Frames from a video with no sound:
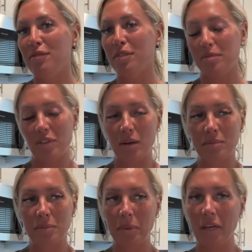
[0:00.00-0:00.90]

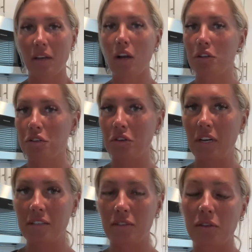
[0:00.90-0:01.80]
flip-flops, but I'll show you
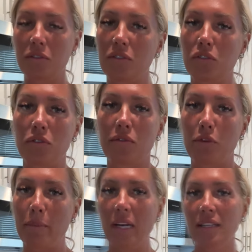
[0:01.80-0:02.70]
guys those in just a
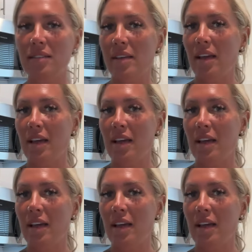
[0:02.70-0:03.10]
few minutes.